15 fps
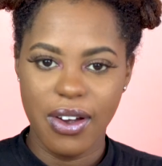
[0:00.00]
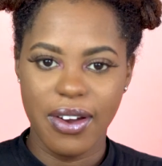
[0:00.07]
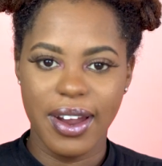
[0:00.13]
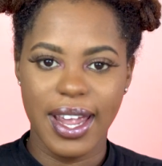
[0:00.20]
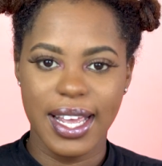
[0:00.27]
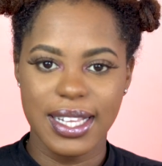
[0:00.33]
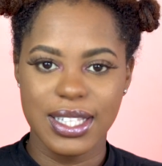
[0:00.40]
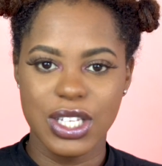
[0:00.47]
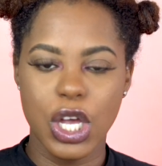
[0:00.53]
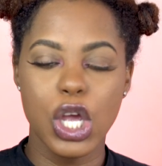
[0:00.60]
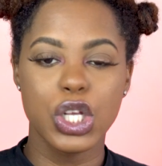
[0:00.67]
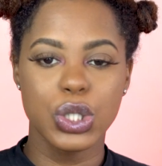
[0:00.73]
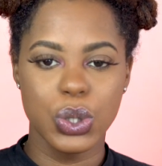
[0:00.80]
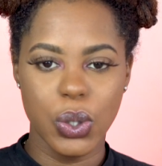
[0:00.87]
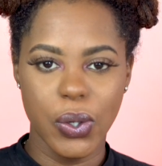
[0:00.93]
Alright,
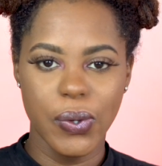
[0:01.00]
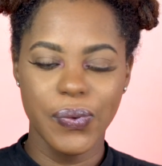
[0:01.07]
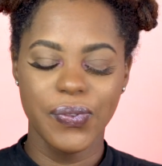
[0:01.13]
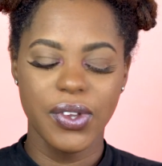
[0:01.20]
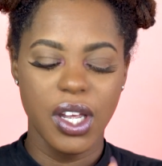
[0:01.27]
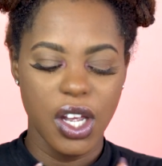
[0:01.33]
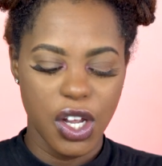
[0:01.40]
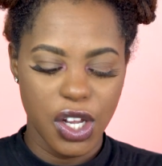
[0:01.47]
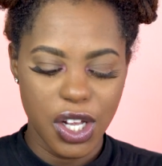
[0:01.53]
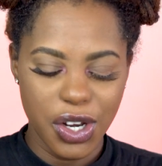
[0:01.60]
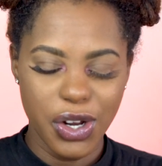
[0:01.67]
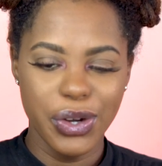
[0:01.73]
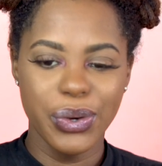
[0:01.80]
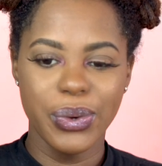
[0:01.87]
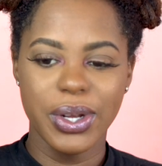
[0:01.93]
so you
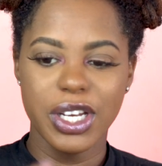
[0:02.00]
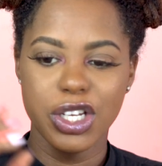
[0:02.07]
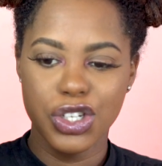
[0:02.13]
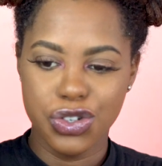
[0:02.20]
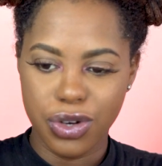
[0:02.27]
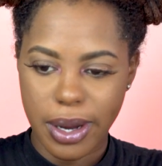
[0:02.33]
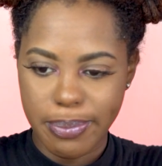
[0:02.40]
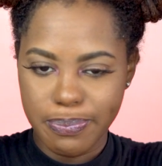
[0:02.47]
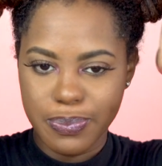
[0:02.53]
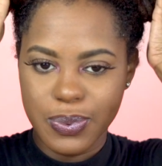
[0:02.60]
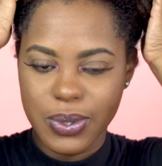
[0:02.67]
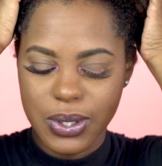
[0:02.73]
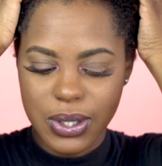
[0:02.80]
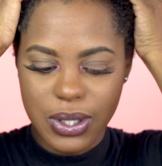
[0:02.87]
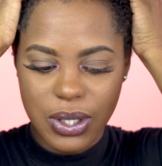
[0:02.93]
don't know the
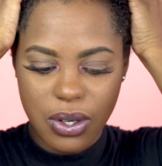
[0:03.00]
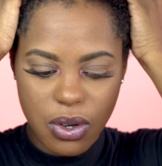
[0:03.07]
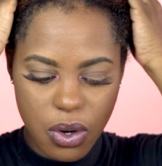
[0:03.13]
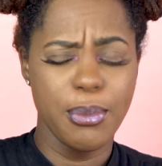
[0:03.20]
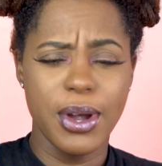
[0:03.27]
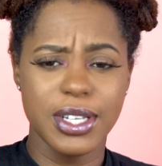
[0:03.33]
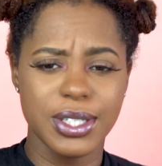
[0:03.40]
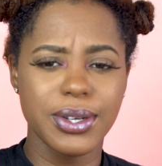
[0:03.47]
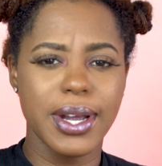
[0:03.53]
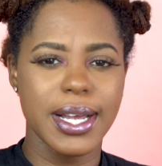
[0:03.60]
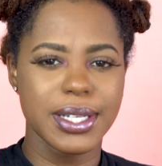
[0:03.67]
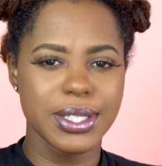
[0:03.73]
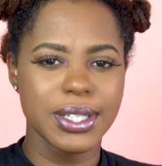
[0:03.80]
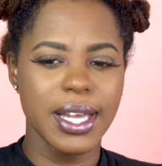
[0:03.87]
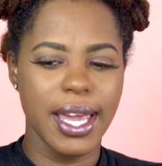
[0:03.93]
strips.
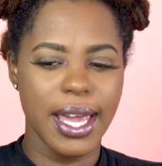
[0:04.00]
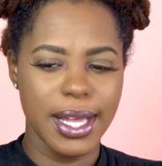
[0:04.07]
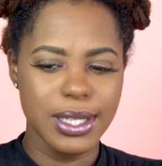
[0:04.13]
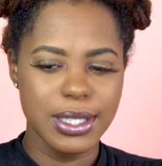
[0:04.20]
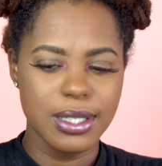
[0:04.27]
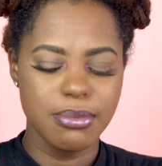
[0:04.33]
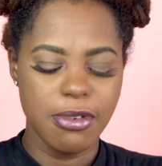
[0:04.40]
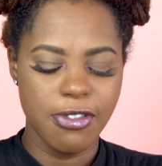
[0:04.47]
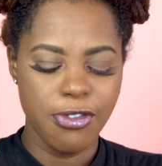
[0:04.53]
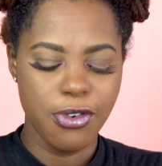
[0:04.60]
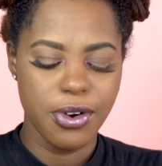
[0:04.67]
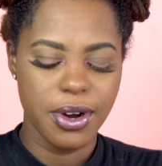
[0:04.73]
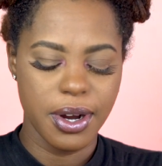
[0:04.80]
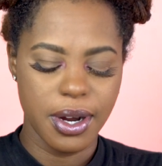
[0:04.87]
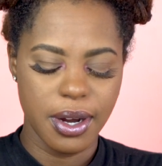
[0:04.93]
Moisturize the ends
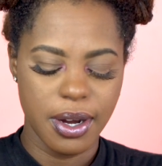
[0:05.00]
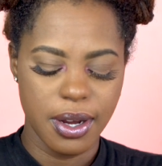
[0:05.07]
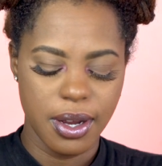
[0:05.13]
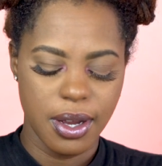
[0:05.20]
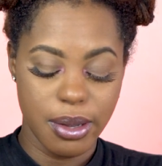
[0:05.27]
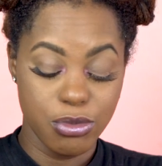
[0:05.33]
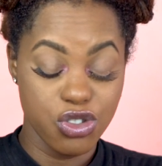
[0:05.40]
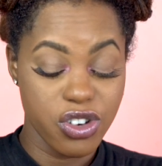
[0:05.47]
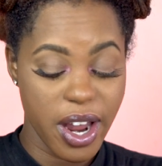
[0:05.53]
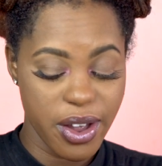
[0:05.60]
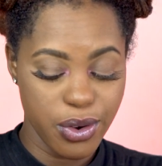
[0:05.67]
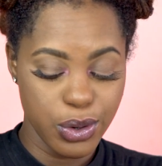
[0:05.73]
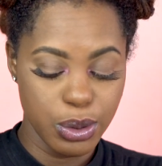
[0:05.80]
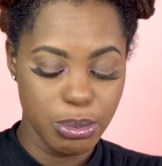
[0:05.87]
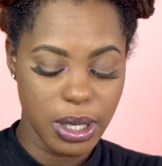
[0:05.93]
before them dry
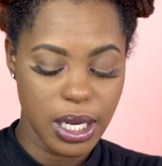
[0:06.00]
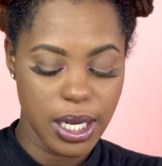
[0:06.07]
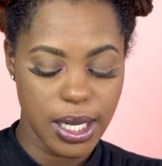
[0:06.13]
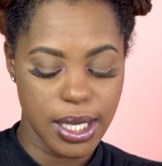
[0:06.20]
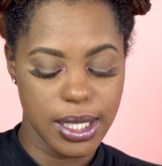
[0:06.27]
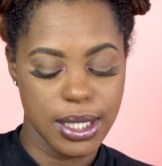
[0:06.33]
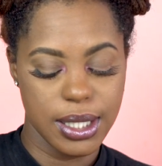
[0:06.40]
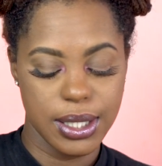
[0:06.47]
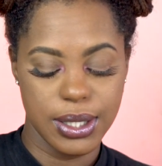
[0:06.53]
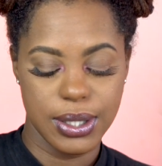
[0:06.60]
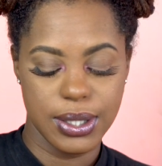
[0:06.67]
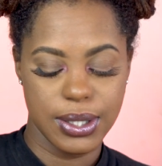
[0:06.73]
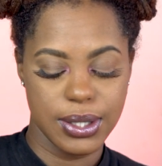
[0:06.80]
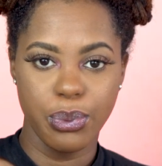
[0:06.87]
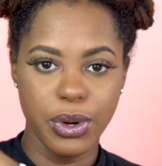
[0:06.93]
out, because
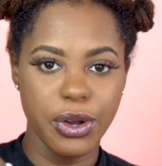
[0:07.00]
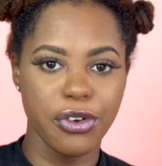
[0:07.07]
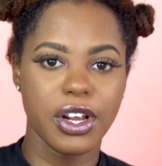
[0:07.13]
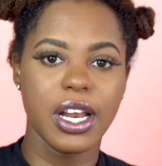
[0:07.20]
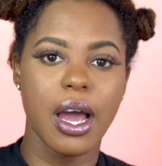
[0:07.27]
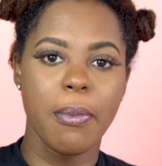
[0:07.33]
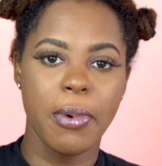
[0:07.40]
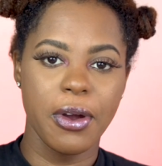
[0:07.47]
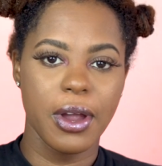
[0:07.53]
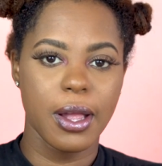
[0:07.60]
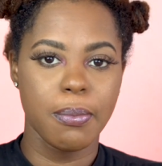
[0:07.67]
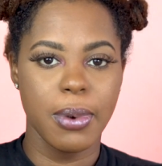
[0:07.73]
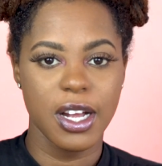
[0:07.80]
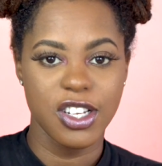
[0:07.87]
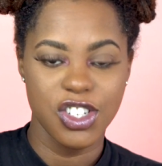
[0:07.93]
we don't really
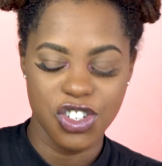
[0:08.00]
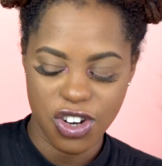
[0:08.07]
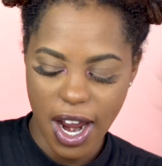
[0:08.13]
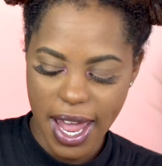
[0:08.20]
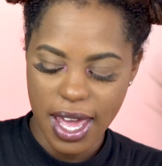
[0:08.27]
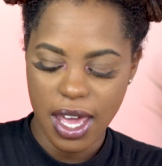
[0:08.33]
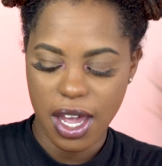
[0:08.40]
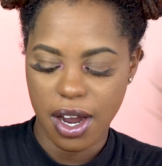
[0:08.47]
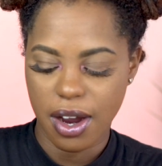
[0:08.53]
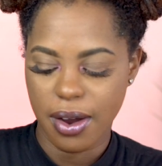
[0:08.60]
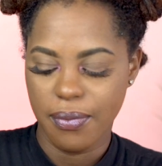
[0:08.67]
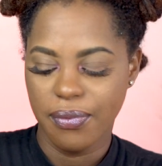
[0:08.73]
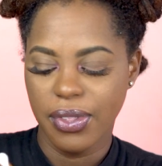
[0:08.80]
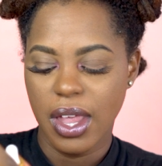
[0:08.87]
operate on dry hair.